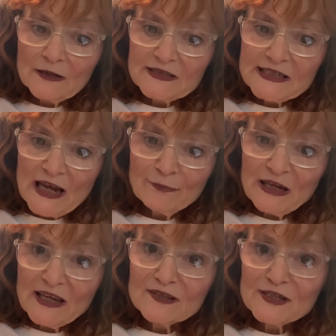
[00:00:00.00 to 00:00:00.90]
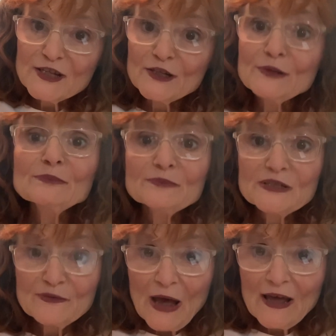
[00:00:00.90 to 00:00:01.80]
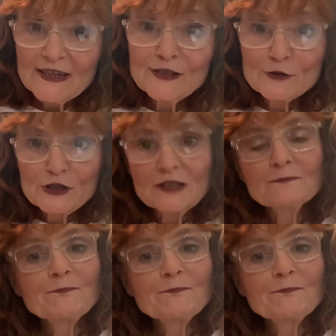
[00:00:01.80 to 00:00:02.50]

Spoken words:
tapping into divine energy.